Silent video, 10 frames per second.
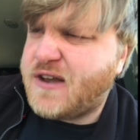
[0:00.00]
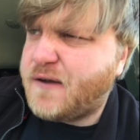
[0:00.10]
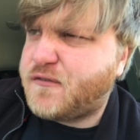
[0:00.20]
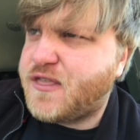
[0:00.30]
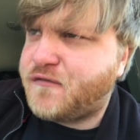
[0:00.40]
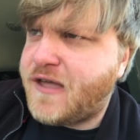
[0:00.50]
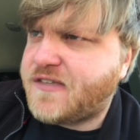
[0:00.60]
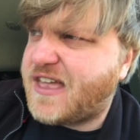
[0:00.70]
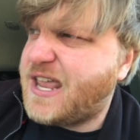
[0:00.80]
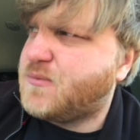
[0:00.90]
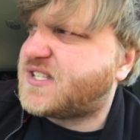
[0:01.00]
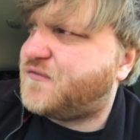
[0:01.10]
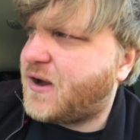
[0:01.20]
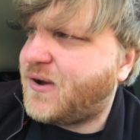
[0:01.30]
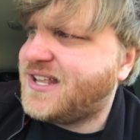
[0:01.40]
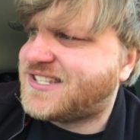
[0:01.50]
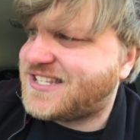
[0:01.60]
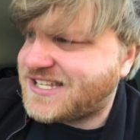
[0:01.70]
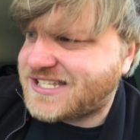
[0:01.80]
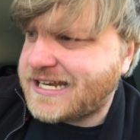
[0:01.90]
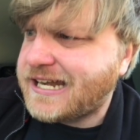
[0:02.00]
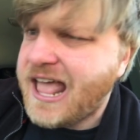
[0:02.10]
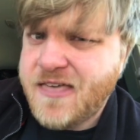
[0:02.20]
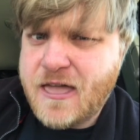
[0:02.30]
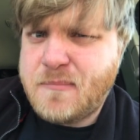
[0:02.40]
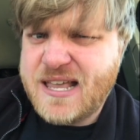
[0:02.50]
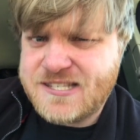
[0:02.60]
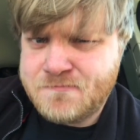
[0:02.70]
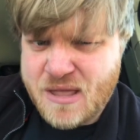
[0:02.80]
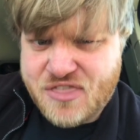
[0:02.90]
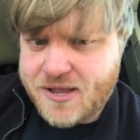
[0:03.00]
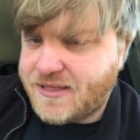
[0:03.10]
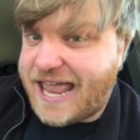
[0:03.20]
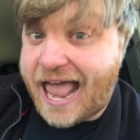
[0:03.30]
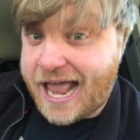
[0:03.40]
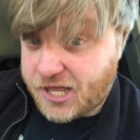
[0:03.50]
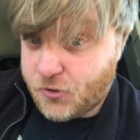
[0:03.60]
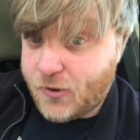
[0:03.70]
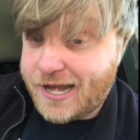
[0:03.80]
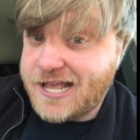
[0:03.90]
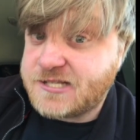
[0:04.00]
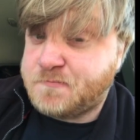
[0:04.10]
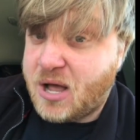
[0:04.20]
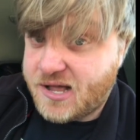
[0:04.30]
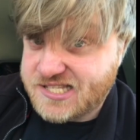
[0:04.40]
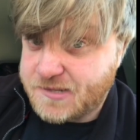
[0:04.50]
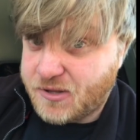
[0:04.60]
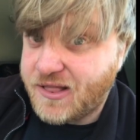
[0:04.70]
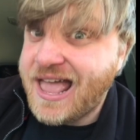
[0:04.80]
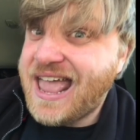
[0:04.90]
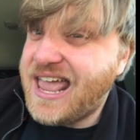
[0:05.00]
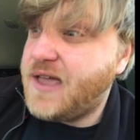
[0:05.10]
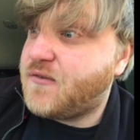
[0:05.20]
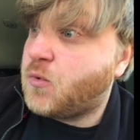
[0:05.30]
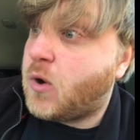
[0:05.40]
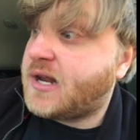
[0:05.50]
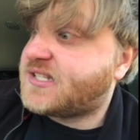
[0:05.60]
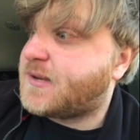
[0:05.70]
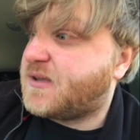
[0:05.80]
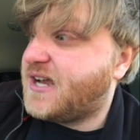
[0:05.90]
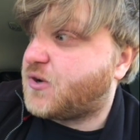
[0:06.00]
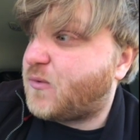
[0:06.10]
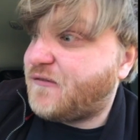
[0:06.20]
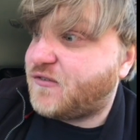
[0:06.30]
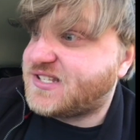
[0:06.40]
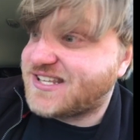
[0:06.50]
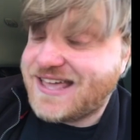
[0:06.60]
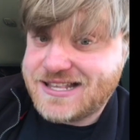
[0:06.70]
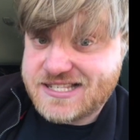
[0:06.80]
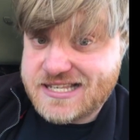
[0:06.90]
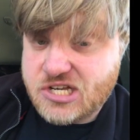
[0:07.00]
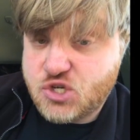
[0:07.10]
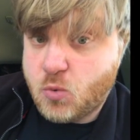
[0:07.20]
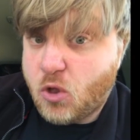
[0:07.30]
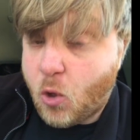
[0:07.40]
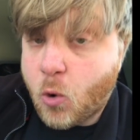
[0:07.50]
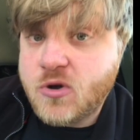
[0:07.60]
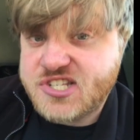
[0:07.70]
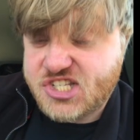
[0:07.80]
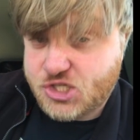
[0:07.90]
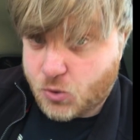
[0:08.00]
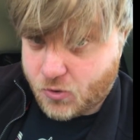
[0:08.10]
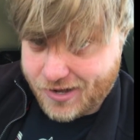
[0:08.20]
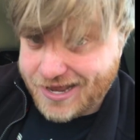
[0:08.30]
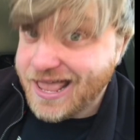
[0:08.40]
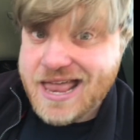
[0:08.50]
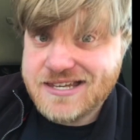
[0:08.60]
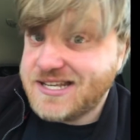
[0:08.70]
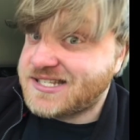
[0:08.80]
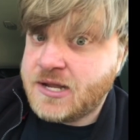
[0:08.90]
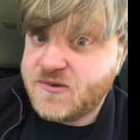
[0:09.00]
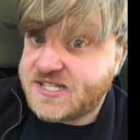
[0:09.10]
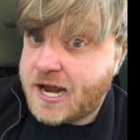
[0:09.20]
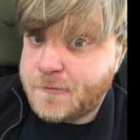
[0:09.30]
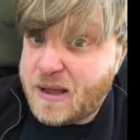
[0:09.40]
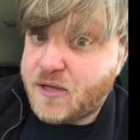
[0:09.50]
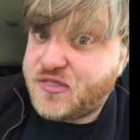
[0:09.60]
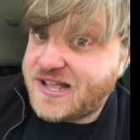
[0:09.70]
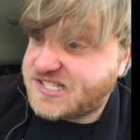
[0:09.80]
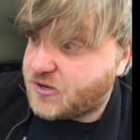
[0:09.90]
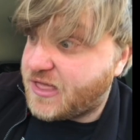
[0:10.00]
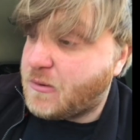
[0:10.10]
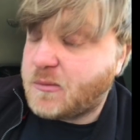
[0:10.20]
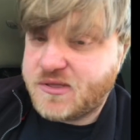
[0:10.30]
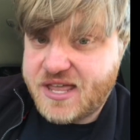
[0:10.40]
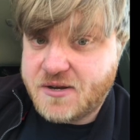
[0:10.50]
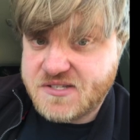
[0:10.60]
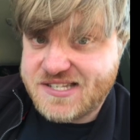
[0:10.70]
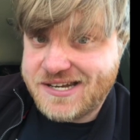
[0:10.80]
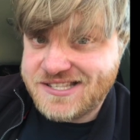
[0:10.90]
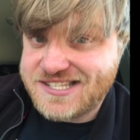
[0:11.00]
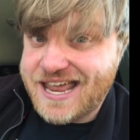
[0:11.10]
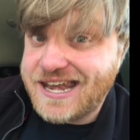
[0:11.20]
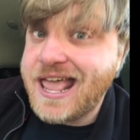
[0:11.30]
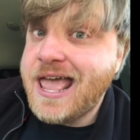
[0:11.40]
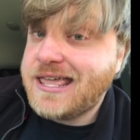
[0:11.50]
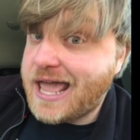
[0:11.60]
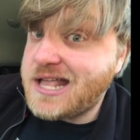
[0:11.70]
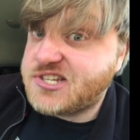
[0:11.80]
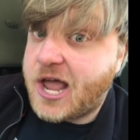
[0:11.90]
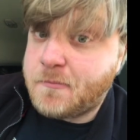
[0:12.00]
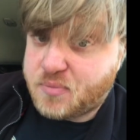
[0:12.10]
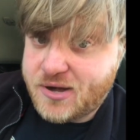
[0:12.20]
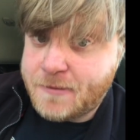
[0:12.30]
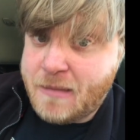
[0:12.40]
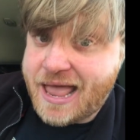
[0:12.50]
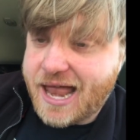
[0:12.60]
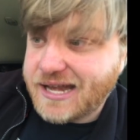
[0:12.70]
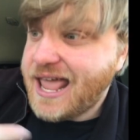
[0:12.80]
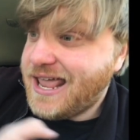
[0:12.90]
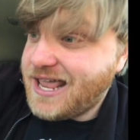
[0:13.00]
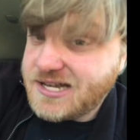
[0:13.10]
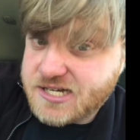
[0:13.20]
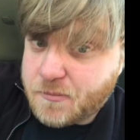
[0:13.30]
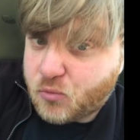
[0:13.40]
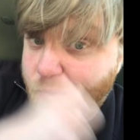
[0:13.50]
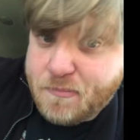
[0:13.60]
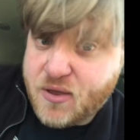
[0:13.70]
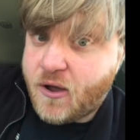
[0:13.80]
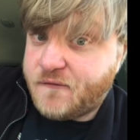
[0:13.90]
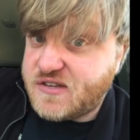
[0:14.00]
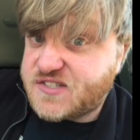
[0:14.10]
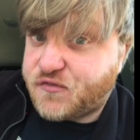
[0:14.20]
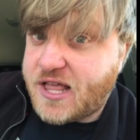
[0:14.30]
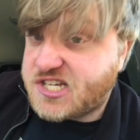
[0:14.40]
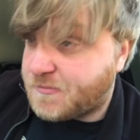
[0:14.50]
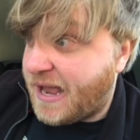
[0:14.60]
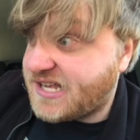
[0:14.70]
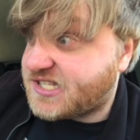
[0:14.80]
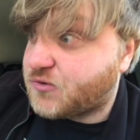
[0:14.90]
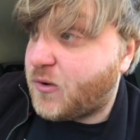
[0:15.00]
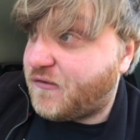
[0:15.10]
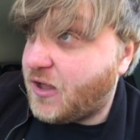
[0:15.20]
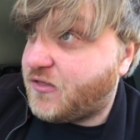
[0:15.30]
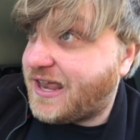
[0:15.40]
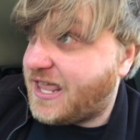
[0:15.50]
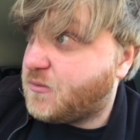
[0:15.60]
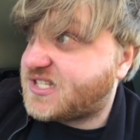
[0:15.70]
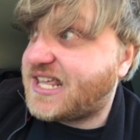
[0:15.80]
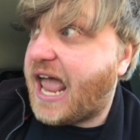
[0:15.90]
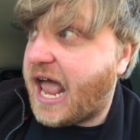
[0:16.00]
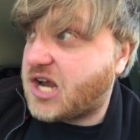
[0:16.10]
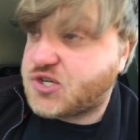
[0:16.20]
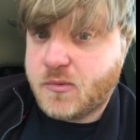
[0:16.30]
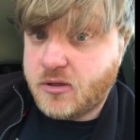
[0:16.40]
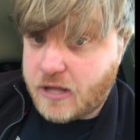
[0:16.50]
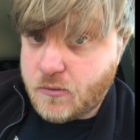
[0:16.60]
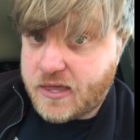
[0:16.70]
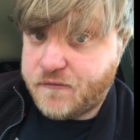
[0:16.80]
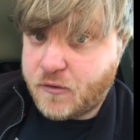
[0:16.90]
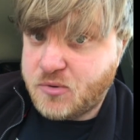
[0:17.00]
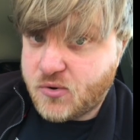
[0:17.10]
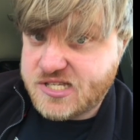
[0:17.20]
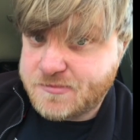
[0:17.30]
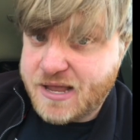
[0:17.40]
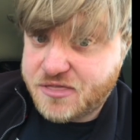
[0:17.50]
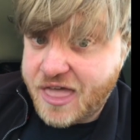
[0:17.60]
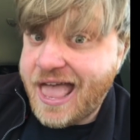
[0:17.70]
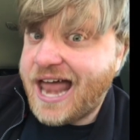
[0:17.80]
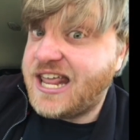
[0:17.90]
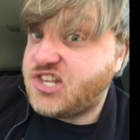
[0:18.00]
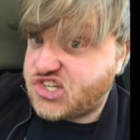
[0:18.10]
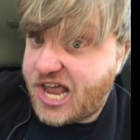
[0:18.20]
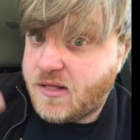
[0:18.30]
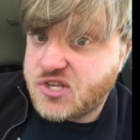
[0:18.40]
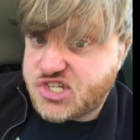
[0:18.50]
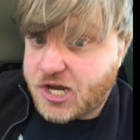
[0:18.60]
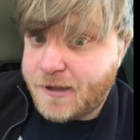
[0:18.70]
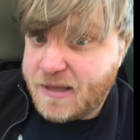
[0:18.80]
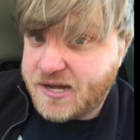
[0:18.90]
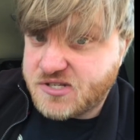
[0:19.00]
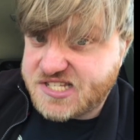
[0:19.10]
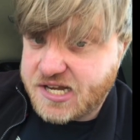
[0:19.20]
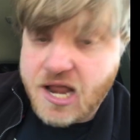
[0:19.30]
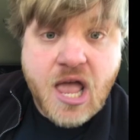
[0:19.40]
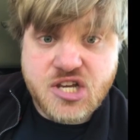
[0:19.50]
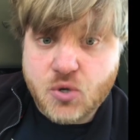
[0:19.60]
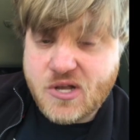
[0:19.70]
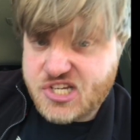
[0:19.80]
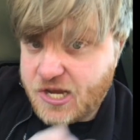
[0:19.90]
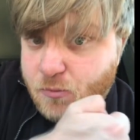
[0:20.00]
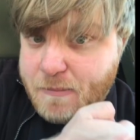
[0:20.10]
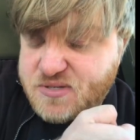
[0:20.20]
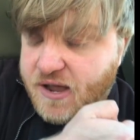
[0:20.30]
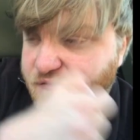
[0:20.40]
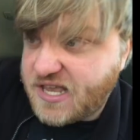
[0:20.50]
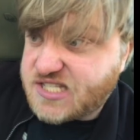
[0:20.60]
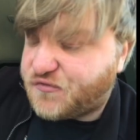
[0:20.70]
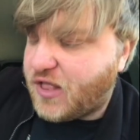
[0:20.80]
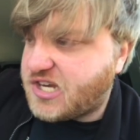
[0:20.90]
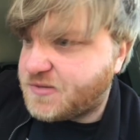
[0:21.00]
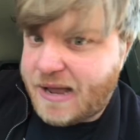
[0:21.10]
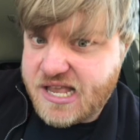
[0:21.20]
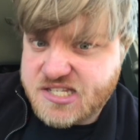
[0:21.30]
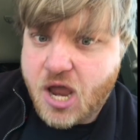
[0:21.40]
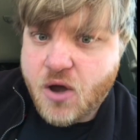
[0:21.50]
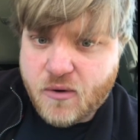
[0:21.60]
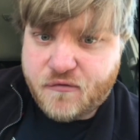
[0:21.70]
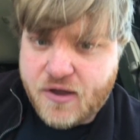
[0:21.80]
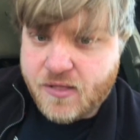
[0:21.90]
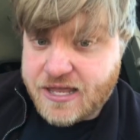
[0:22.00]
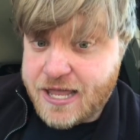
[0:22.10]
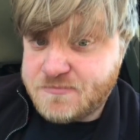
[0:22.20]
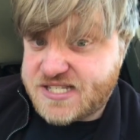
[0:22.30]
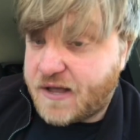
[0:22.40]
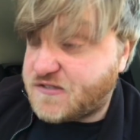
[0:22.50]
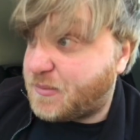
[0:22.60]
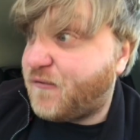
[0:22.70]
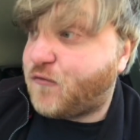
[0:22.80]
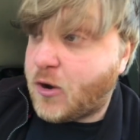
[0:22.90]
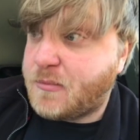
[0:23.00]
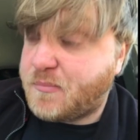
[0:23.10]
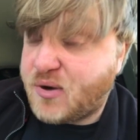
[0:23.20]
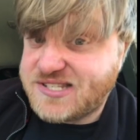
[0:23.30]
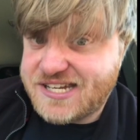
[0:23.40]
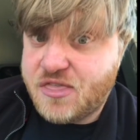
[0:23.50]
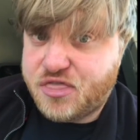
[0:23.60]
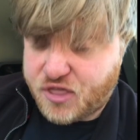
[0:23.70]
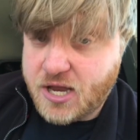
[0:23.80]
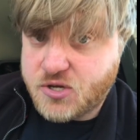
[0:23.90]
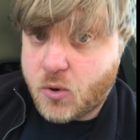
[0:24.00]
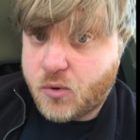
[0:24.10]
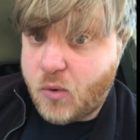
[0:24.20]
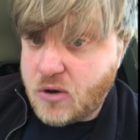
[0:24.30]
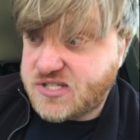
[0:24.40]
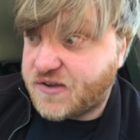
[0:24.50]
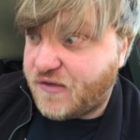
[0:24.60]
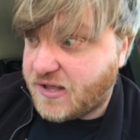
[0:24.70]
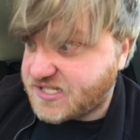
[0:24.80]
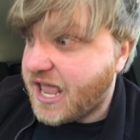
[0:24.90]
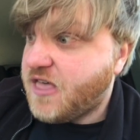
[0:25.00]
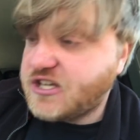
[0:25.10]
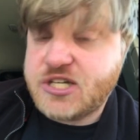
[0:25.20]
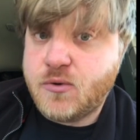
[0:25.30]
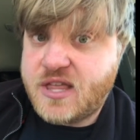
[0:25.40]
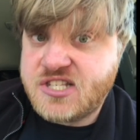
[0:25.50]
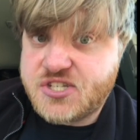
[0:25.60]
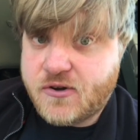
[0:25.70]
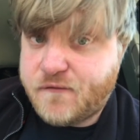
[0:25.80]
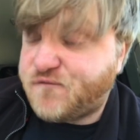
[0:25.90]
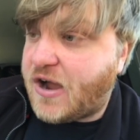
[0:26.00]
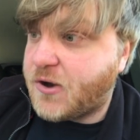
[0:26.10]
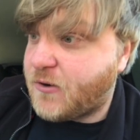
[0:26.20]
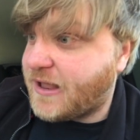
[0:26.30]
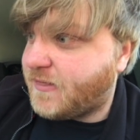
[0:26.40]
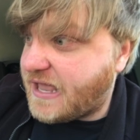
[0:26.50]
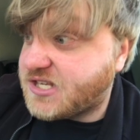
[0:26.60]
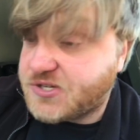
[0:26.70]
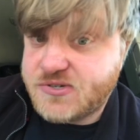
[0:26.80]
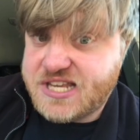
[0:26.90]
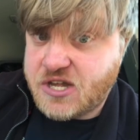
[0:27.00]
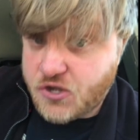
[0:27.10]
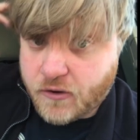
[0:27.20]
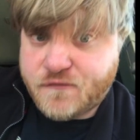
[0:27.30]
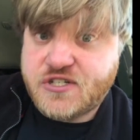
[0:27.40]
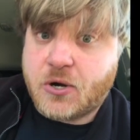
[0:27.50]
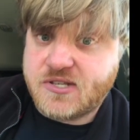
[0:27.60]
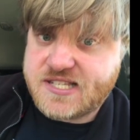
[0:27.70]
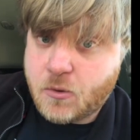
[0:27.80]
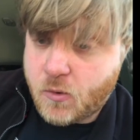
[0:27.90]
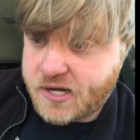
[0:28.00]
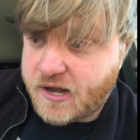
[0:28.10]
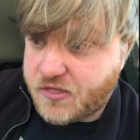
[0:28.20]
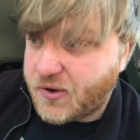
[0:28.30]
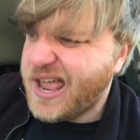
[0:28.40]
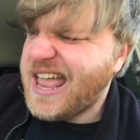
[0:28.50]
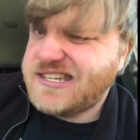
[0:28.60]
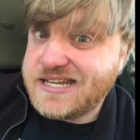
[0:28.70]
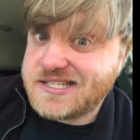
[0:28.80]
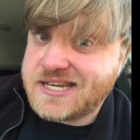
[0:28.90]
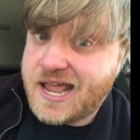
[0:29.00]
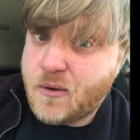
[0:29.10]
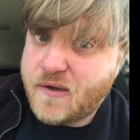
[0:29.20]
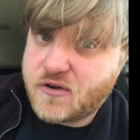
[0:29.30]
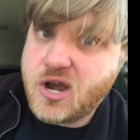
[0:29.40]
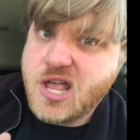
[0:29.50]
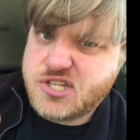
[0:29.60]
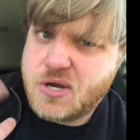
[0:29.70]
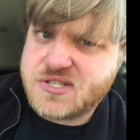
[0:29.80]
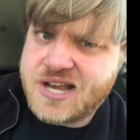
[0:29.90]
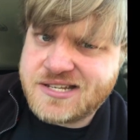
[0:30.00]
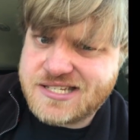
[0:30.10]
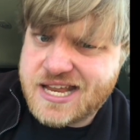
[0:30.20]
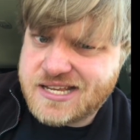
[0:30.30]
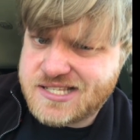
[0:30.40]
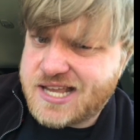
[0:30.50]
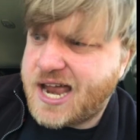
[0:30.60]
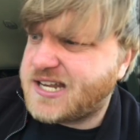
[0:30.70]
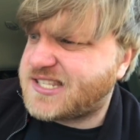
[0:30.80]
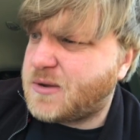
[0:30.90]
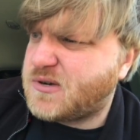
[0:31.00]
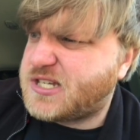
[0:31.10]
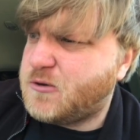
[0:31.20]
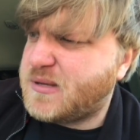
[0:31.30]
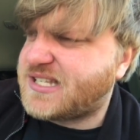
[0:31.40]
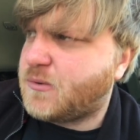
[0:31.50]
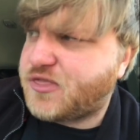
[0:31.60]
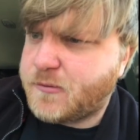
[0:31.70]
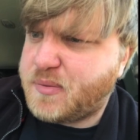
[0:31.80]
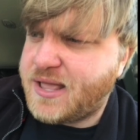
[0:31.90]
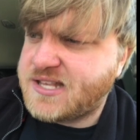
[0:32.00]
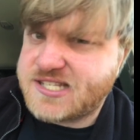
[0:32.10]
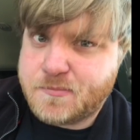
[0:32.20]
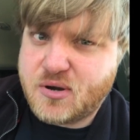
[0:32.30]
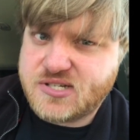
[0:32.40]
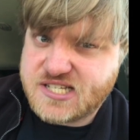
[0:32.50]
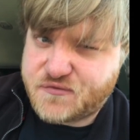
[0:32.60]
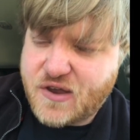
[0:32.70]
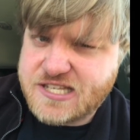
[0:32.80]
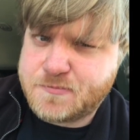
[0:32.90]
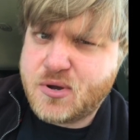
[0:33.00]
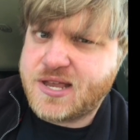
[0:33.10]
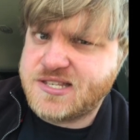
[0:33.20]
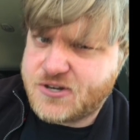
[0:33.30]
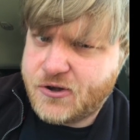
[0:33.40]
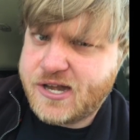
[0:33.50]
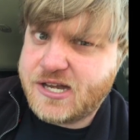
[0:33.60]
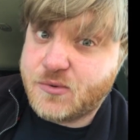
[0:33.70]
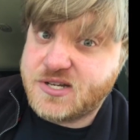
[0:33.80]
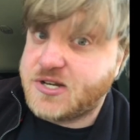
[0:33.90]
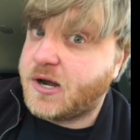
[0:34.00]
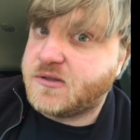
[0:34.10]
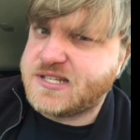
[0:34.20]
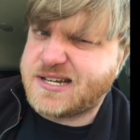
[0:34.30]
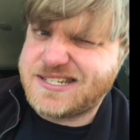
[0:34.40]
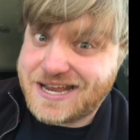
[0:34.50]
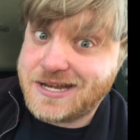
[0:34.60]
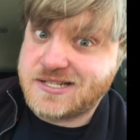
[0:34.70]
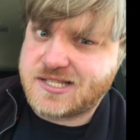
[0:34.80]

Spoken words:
not for the fact that he was very insistent they be as mythically accurate as possible, even wanting some kind of reference to that sexual horse story. Disney was not about that, so they went with Hiddleston instead. Cage got pretty mad. He ended up ripping off his flesh mask to reveal that he was the actual Loki from Norse myth, and he challenged Tom Hiddleston, to which he ripped off his flesh mask, revealing himself to be former President Theodore Roosevelt. The two then started firing lasers and Nerf darts at one another. Disney, however, chose not to take a side as they were too busy with their plans to purchase Facebook and turn it into a Donald Duck dating